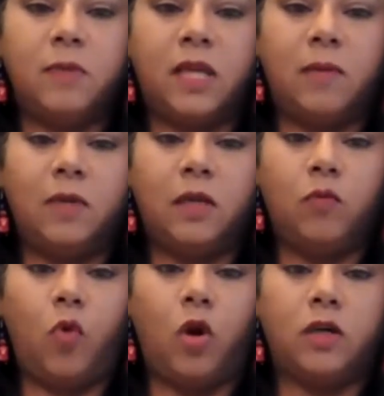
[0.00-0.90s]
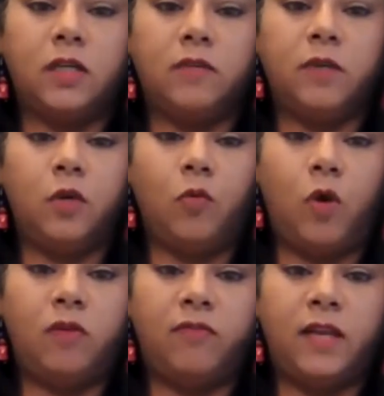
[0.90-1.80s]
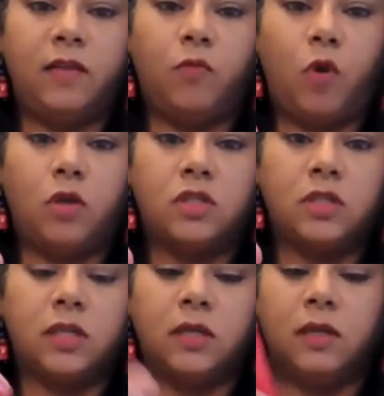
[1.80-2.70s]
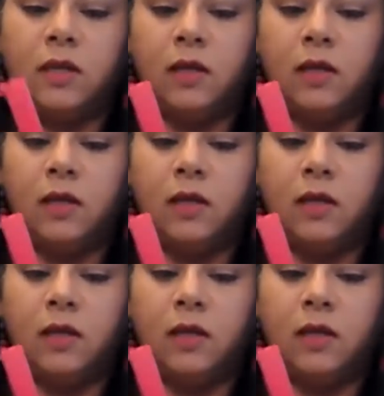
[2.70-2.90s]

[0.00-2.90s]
it became a little watery. We don't want very watery.